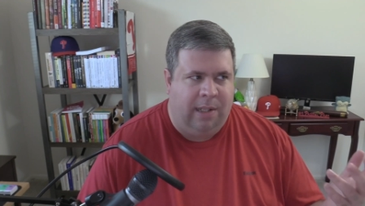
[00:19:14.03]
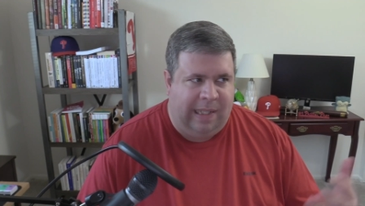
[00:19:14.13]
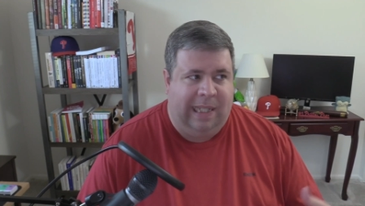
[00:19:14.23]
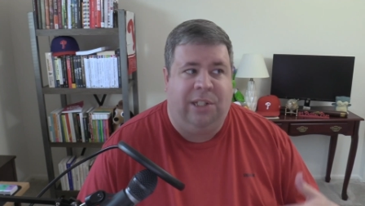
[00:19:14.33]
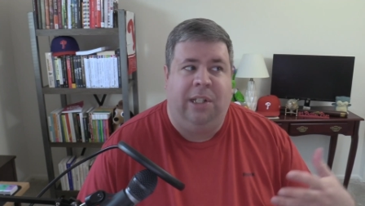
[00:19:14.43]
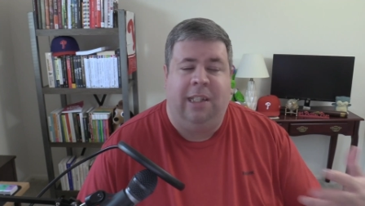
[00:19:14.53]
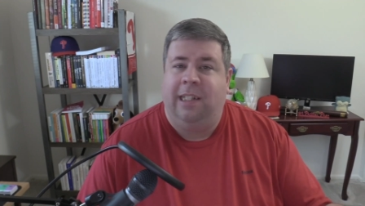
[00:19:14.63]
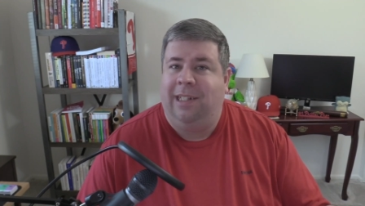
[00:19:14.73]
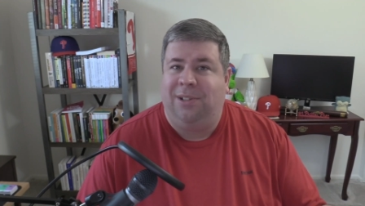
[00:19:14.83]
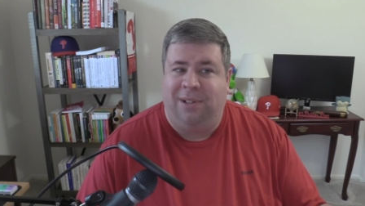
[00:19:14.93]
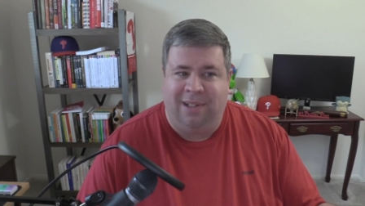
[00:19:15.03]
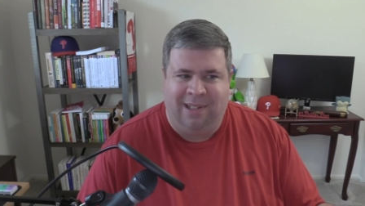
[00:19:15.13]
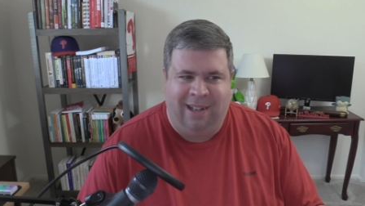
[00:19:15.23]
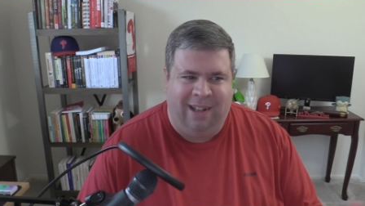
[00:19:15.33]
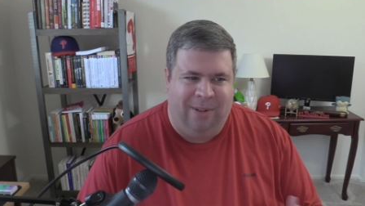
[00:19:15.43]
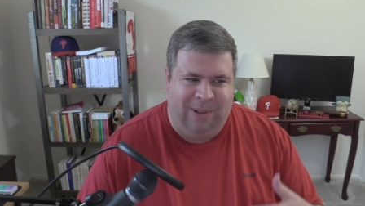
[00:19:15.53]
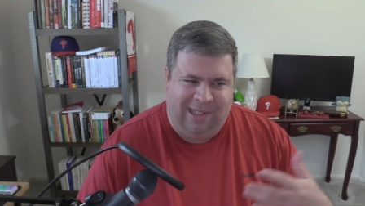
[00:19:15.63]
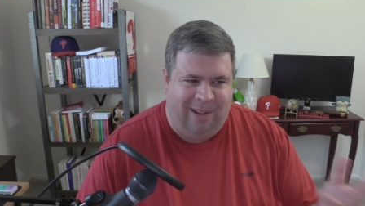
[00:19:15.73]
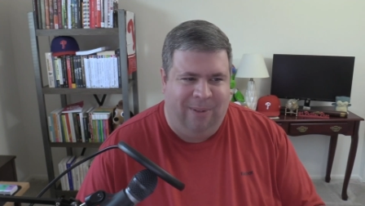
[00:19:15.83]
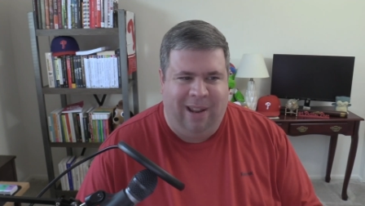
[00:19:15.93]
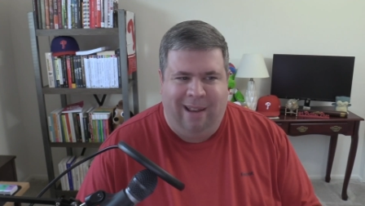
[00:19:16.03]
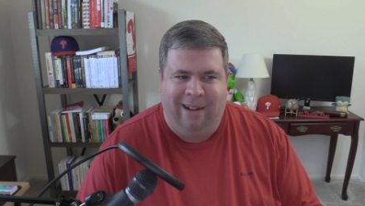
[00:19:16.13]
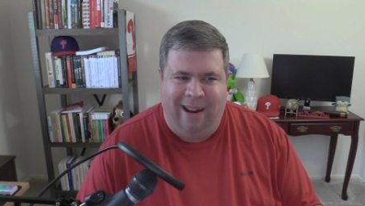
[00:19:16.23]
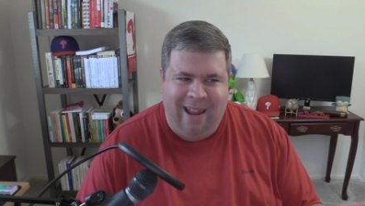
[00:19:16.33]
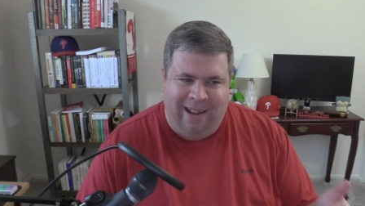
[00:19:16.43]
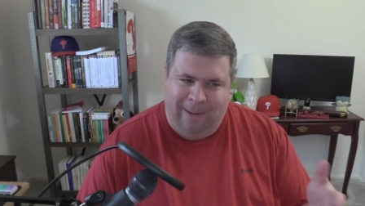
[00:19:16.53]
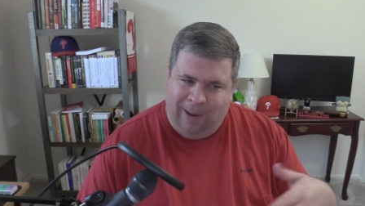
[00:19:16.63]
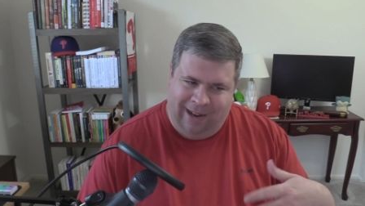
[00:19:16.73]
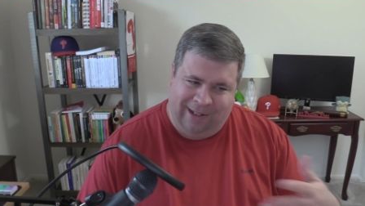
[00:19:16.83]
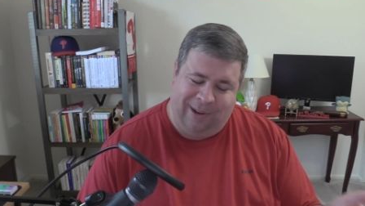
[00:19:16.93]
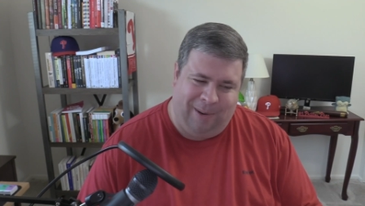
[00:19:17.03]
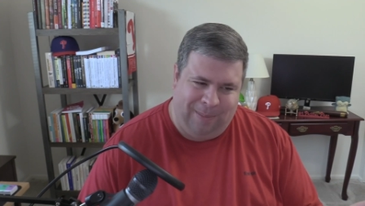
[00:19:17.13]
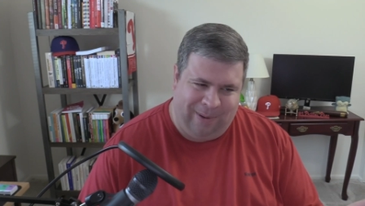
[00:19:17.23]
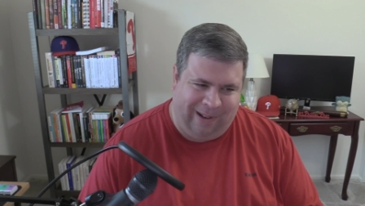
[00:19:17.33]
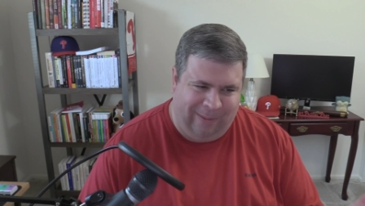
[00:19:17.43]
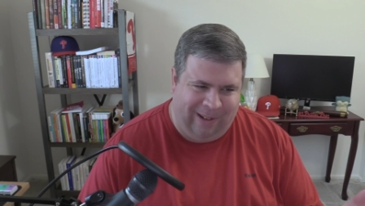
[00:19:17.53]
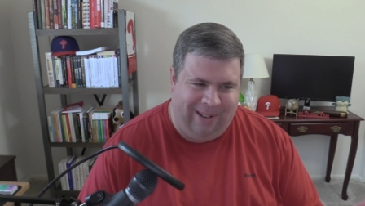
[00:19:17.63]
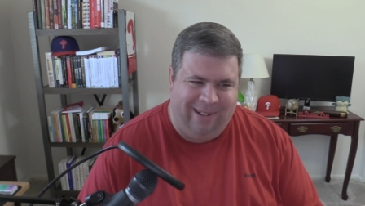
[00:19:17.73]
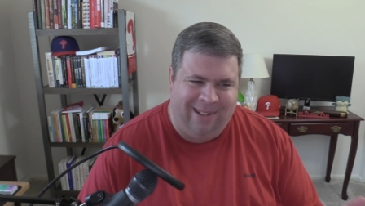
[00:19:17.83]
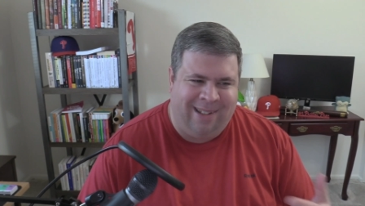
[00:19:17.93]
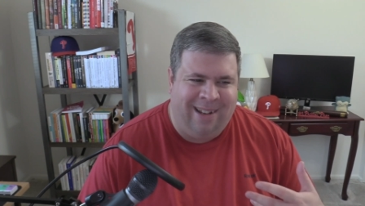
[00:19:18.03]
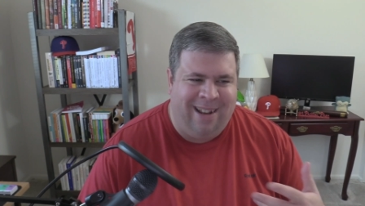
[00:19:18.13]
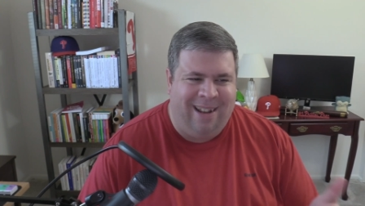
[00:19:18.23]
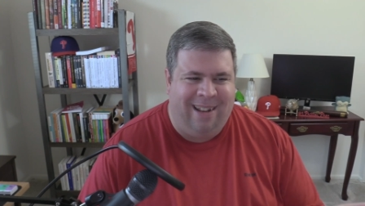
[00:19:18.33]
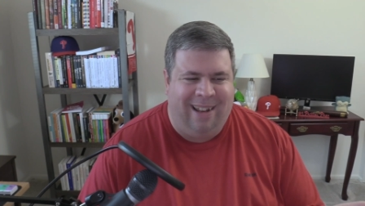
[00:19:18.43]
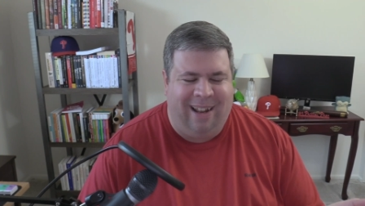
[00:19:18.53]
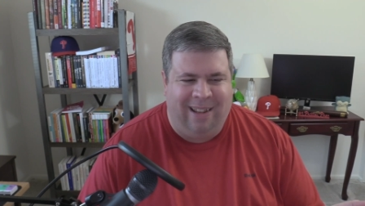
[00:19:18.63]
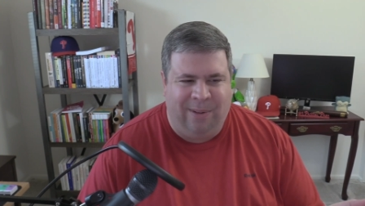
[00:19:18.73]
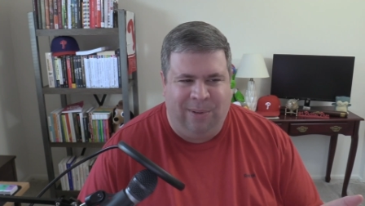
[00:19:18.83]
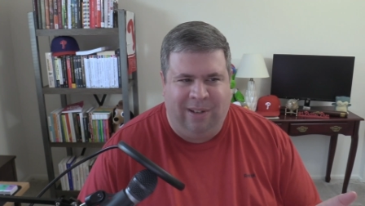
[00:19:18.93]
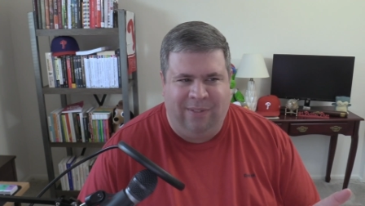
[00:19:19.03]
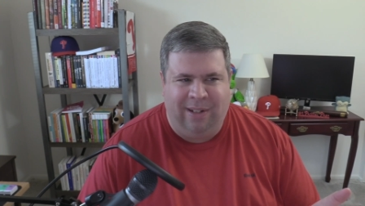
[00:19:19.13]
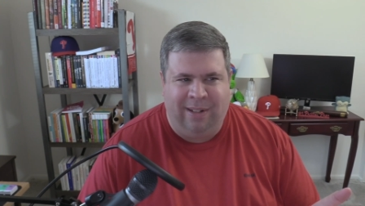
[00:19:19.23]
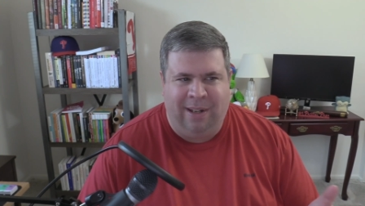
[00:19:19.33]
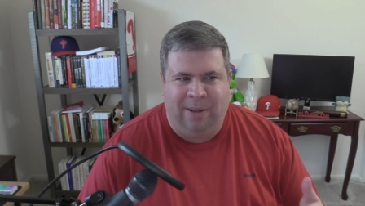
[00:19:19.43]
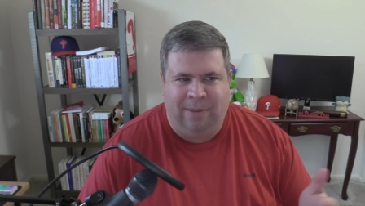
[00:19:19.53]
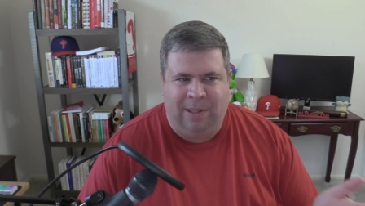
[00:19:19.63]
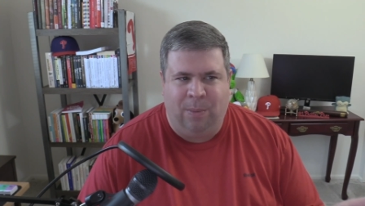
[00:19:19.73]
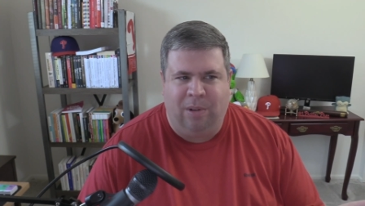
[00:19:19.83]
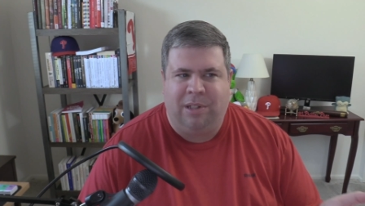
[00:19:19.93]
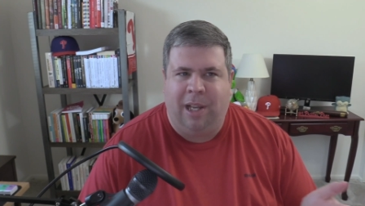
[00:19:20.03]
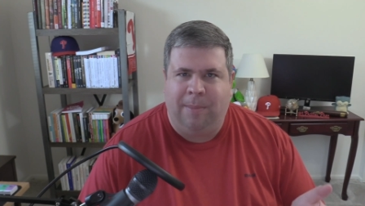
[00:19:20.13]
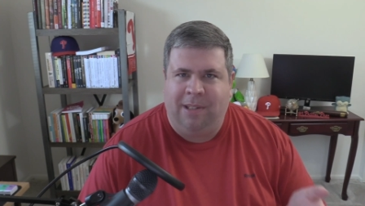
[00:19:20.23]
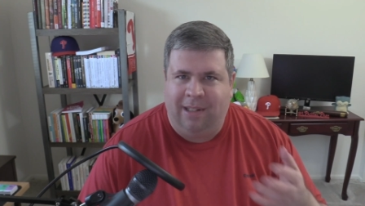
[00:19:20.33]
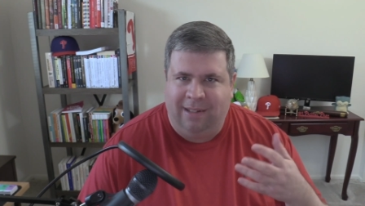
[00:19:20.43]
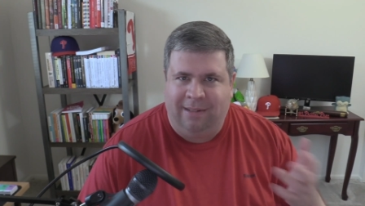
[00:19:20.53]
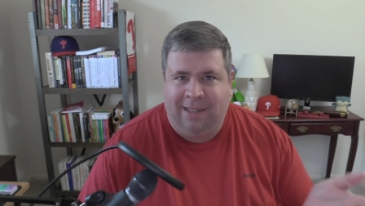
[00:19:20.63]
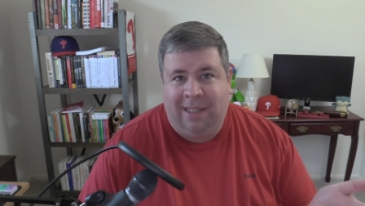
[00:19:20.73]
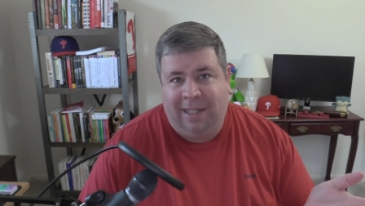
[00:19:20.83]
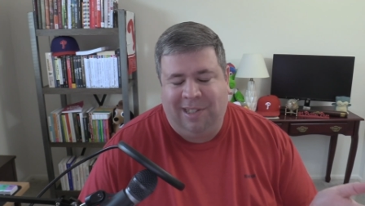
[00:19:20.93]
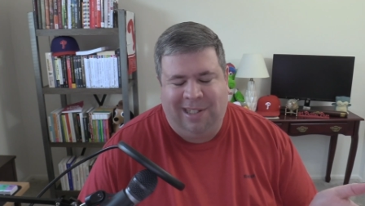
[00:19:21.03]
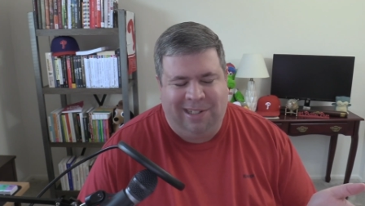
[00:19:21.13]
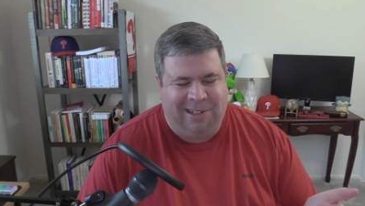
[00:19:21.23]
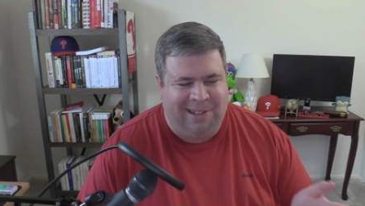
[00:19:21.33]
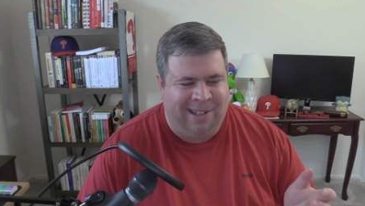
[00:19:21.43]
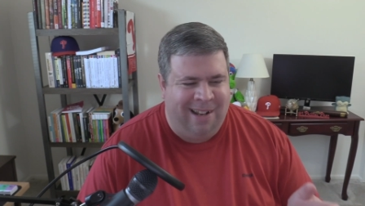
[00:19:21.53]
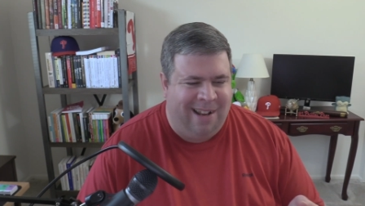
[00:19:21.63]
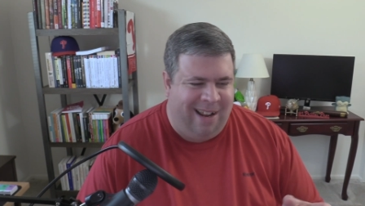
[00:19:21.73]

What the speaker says: teaching the teachers. We had an internal book that we used, and then we even did workshops to teach teachers.